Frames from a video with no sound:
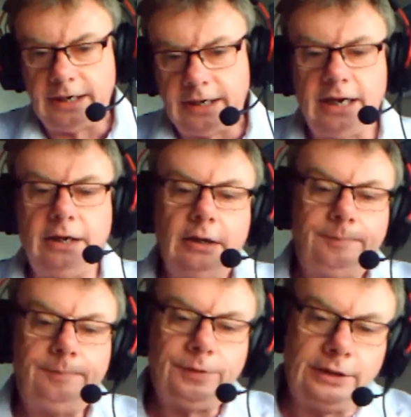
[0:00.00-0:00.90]
again,
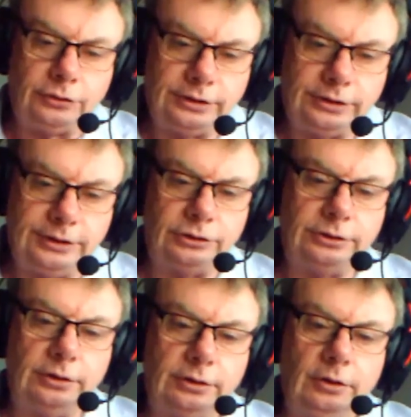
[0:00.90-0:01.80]
these are
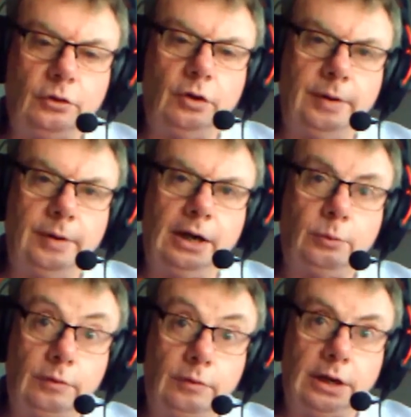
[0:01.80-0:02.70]
decisions that you're going to make
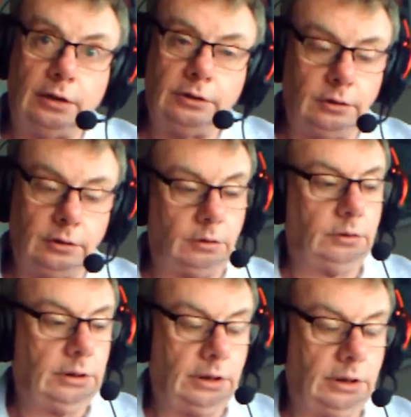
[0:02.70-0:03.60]
with regard to your
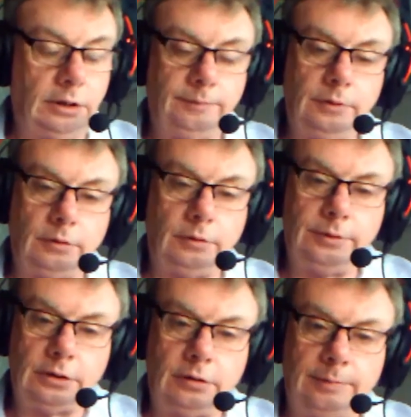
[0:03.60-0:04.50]

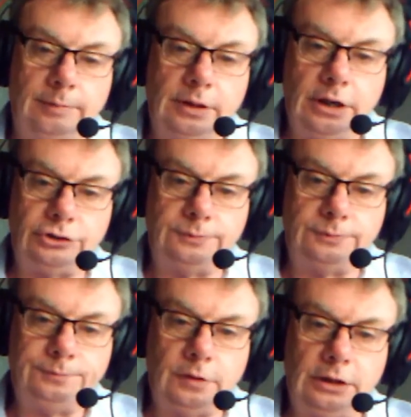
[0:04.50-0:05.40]
particular application.
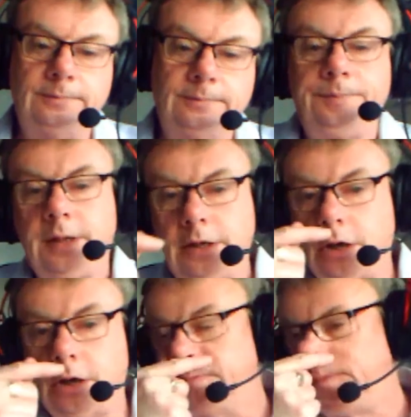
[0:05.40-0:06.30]
Right now,